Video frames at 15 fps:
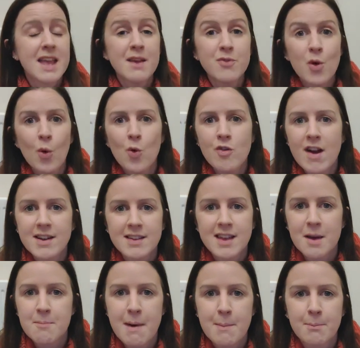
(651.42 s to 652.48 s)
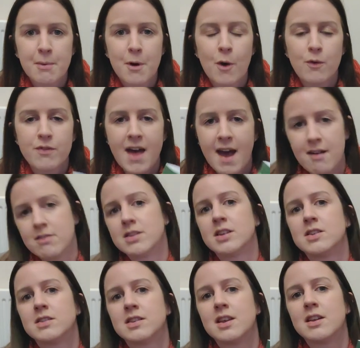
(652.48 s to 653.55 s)
If you're already a member of the
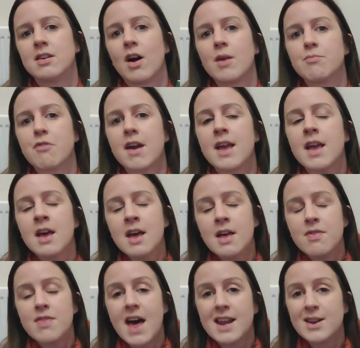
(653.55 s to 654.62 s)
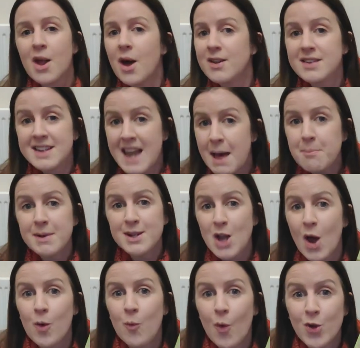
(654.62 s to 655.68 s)
Heritage Seed Library, then let me
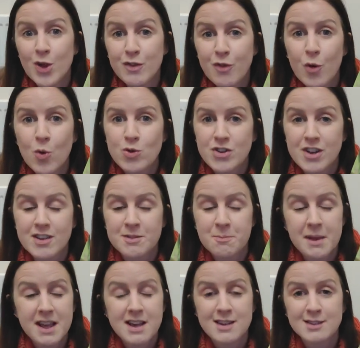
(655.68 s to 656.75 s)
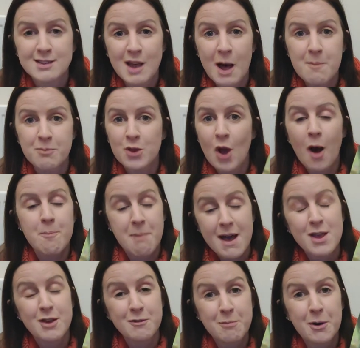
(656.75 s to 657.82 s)
know what you've ordered, because I
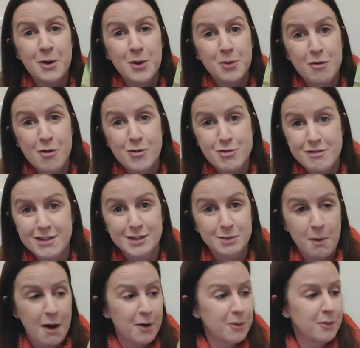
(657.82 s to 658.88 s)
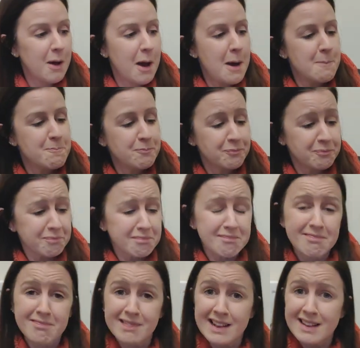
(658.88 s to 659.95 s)
bet you've put your order in as well.
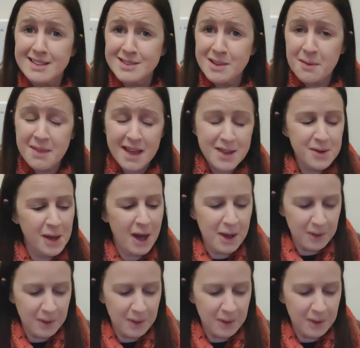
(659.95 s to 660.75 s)
So there you